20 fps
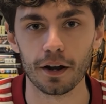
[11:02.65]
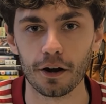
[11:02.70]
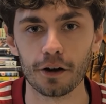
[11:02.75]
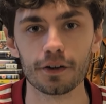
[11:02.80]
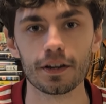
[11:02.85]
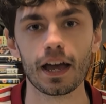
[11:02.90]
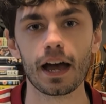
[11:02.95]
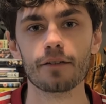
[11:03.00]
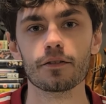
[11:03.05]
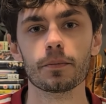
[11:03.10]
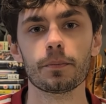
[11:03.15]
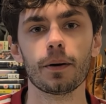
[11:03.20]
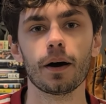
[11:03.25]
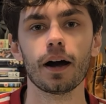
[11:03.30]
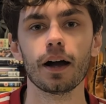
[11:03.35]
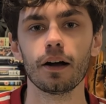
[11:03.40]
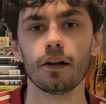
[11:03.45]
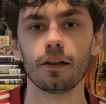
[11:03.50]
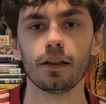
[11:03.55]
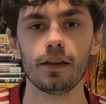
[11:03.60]
I already have a
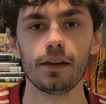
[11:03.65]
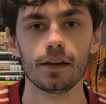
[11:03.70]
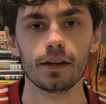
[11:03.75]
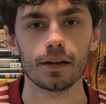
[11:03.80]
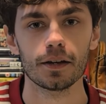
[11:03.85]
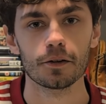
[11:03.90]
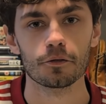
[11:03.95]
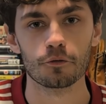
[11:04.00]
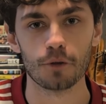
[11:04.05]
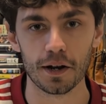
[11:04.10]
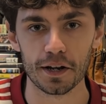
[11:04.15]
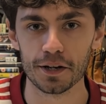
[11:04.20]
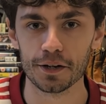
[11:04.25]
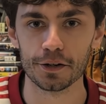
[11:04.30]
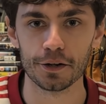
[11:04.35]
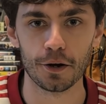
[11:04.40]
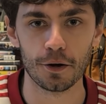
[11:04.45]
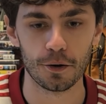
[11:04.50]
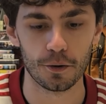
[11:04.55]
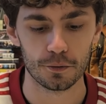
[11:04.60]
pile ready
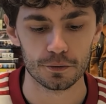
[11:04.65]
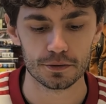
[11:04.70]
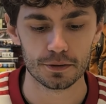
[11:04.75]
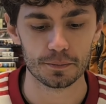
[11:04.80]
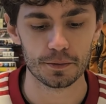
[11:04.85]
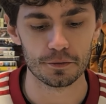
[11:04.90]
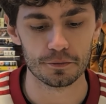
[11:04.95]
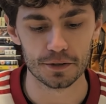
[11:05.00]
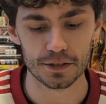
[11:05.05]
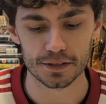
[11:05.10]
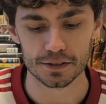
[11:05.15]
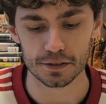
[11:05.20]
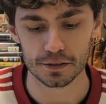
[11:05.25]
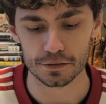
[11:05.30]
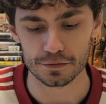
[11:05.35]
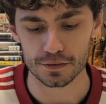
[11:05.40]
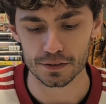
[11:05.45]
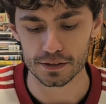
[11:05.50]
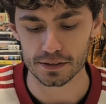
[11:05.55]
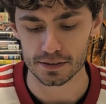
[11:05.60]
to go to be
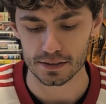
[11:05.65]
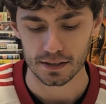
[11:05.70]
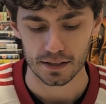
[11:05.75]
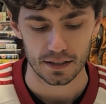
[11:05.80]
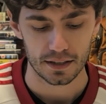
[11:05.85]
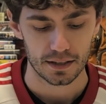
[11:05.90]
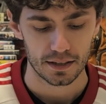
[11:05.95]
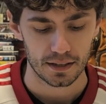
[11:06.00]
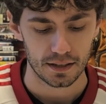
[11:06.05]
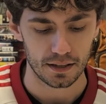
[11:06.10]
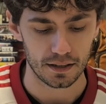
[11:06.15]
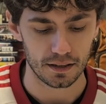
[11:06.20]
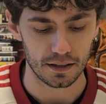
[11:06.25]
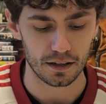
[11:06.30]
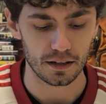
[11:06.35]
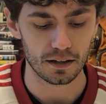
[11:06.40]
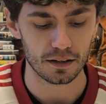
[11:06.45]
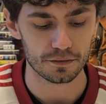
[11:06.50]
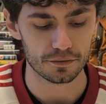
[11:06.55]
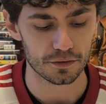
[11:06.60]
resurfaced
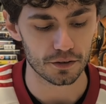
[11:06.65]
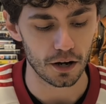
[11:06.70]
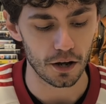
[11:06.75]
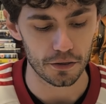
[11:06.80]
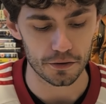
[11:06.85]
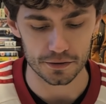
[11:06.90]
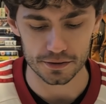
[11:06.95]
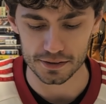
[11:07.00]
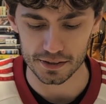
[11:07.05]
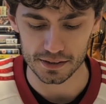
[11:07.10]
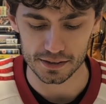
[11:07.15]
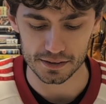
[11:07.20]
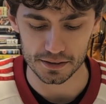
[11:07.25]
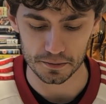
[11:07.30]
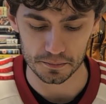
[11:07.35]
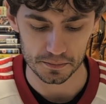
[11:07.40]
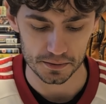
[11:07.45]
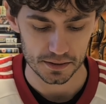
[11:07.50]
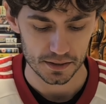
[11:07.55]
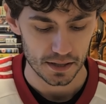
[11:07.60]
for other
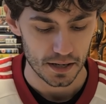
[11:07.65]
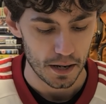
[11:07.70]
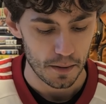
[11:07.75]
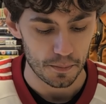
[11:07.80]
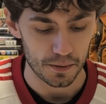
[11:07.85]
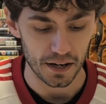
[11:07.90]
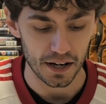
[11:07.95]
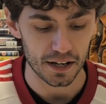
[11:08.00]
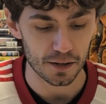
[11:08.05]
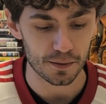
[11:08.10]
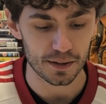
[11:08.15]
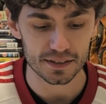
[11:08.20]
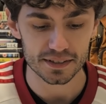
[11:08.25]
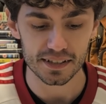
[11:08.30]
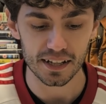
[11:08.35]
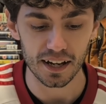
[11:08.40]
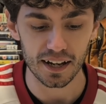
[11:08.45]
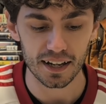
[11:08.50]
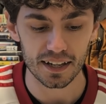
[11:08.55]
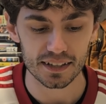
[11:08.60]
systems. But
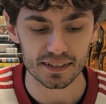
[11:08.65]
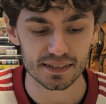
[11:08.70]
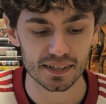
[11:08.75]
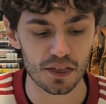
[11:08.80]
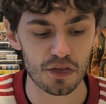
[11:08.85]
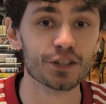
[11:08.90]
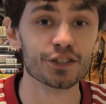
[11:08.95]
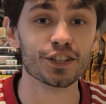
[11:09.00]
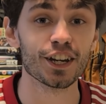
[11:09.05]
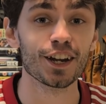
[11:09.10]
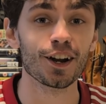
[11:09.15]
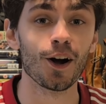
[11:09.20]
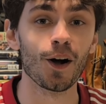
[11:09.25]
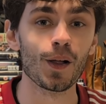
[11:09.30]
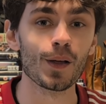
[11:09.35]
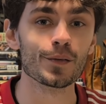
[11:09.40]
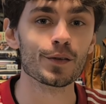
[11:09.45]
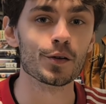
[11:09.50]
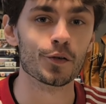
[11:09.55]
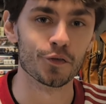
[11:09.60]
anyways, guys, appreciate
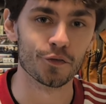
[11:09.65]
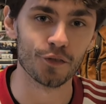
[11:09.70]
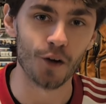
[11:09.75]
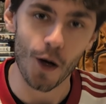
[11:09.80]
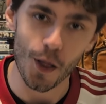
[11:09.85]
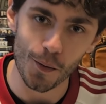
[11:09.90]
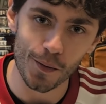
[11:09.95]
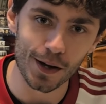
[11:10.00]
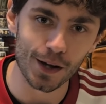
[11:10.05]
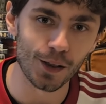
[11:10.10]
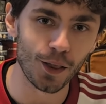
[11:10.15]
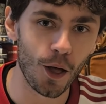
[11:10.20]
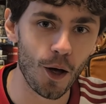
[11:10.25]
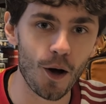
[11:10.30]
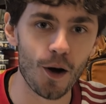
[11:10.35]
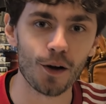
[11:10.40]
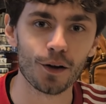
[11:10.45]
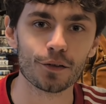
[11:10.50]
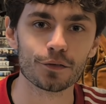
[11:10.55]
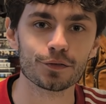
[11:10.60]
all of you following
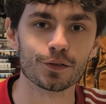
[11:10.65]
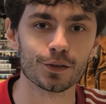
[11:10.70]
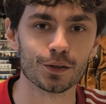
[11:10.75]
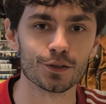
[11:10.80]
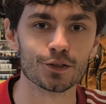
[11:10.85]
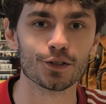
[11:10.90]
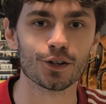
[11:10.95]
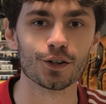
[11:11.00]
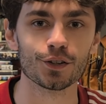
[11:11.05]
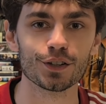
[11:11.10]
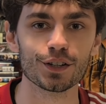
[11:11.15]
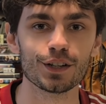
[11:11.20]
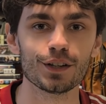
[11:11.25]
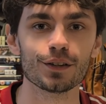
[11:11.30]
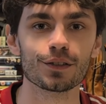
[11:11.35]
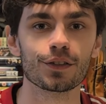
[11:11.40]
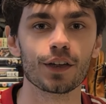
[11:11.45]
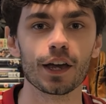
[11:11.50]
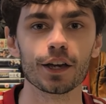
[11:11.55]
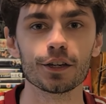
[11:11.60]
along for the journey.
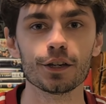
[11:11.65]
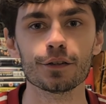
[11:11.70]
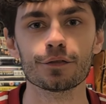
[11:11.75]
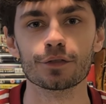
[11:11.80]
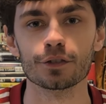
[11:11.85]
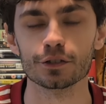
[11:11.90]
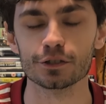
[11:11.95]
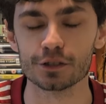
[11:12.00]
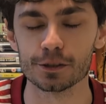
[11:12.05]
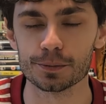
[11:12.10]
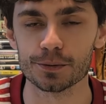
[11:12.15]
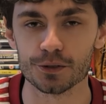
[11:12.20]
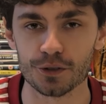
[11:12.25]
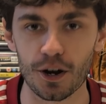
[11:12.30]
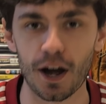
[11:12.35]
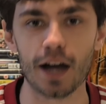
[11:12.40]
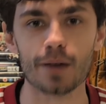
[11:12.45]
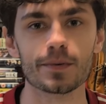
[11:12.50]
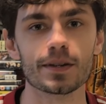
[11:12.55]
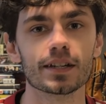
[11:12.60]
Thank you for
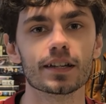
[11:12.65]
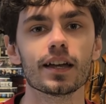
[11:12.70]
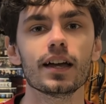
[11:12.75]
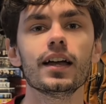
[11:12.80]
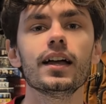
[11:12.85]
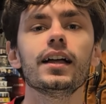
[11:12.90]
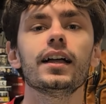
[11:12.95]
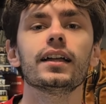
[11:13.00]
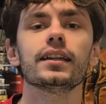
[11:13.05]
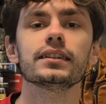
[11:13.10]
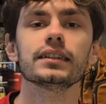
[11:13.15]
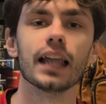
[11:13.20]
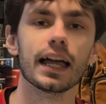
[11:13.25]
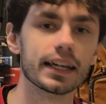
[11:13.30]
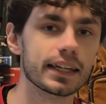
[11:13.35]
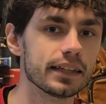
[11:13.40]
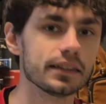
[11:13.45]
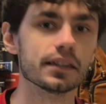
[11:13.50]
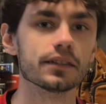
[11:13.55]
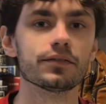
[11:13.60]
subscribing,
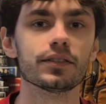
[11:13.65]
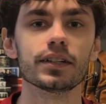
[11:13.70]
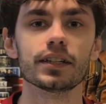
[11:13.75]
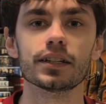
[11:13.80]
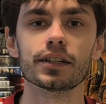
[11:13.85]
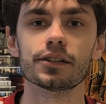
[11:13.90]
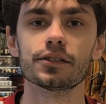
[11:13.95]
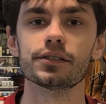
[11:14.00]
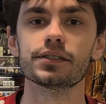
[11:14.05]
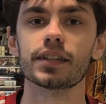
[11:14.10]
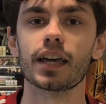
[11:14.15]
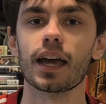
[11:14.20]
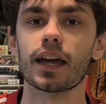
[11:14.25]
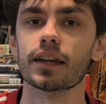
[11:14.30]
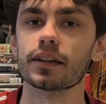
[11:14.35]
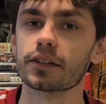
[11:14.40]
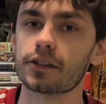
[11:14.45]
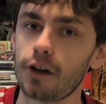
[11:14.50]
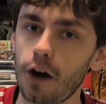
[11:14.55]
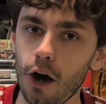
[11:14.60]
liking the videos,
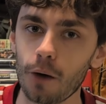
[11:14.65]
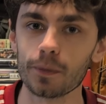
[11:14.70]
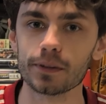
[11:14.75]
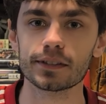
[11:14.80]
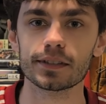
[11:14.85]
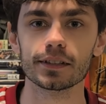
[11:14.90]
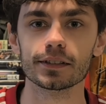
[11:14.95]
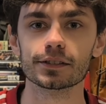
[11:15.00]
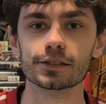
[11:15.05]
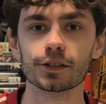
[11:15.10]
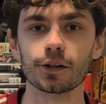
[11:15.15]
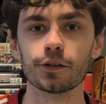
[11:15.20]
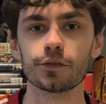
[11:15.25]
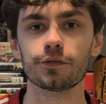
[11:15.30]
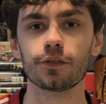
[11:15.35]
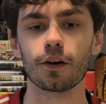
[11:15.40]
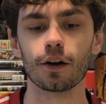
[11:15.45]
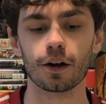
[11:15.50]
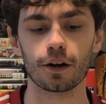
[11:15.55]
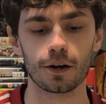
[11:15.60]
and commenting so
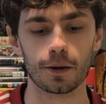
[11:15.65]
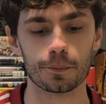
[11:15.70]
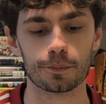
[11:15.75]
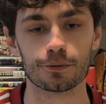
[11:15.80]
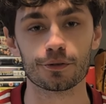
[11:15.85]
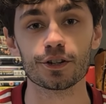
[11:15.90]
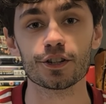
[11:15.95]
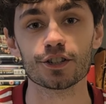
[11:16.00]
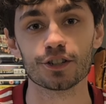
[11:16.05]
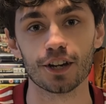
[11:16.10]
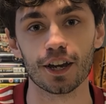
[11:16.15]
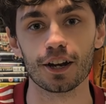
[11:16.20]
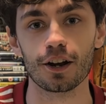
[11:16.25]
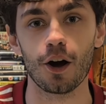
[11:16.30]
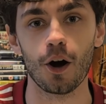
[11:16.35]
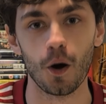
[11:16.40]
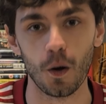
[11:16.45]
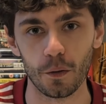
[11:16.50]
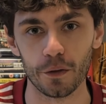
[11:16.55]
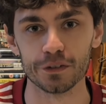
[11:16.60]
far. Appreciate
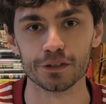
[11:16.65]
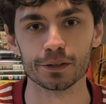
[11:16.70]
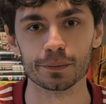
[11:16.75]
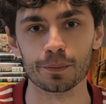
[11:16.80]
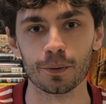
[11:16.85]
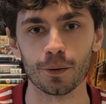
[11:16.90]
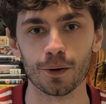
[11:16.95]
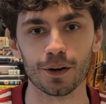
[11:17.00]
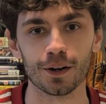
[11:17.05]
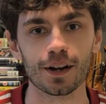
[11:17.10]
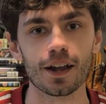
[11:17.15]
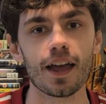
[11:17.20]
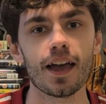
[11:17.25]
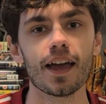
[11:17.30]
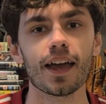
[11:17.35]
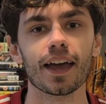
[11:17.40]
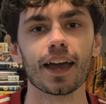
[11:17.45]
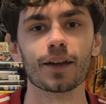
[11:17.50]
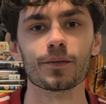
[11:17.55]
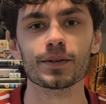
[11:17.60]
all the support,
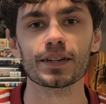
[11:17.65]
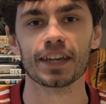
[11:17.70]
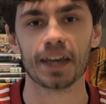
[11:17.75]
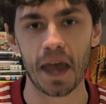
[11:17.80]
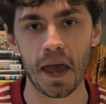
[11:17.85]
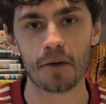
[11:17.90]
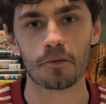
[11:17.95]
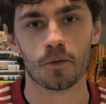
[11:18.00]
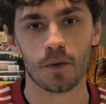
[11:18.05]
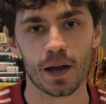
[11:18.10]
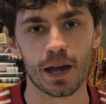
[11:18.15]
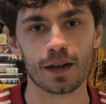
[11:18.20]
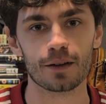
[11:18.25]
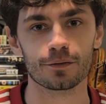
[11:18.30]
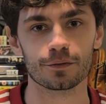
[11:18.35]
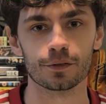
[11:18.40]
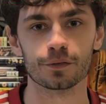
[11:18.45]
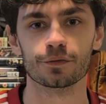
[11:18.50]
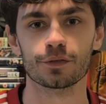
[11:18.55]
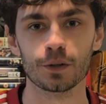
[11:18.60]
and we can't
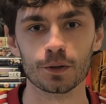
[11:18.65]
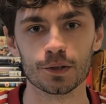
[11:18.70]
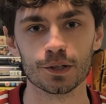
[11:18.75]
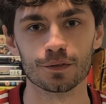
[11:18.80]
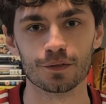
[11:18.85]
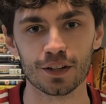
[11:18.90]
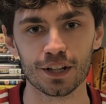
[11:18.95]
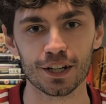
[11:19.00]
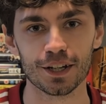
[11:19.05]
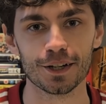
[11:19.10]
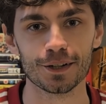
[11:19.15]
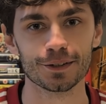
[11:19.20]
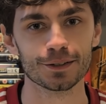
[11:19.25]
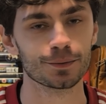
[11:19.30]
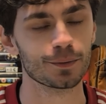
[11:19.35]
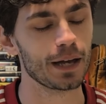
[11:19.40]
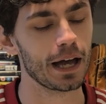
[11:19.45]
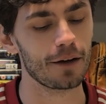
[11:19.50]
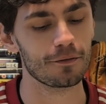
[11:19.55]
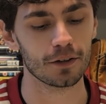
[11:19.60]
wait for future videos.
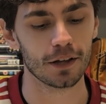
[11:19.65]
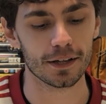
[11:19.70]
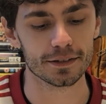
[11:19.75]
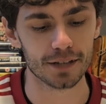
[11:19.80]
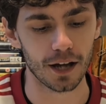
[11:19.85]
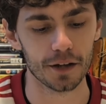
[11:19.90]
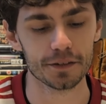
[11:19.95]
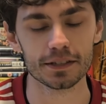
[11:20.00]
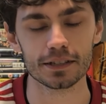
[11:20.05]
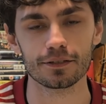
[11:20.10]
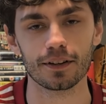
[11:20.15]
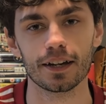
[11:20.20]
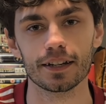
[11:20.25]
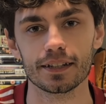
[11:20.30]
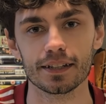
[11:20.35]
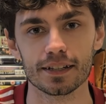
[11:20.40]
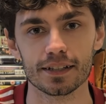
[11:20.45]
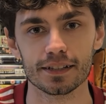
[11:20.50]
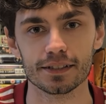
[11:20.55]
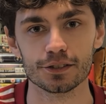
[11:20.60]
We have tons of
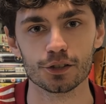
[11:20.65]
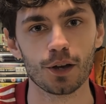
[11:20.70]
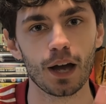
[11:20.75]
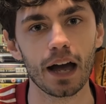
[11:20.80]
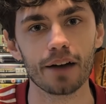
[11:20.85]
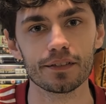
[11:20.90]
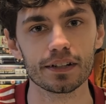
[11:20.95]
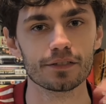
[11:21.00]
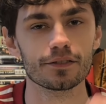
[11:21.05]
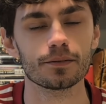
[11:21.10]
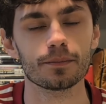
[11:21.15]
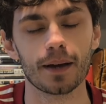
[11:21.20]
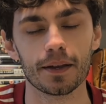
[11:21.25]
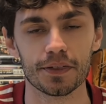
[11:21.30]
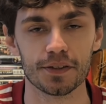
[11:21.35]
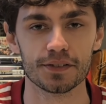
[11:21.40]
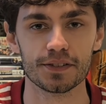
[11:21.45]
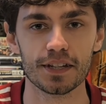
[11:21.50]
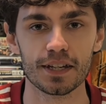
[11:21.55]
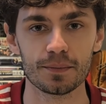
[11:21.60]
ideas. You haven't even met
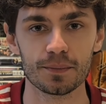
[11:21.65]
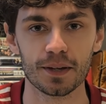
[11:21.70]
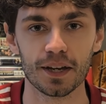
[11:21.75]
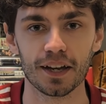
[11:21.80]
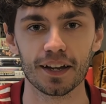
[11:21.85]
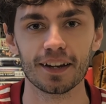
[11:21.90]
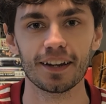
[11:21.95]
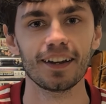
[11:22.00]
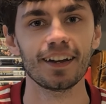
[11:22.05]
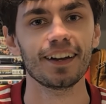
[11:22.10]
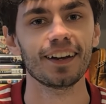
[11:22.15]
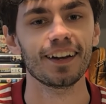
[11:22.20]
the team yet.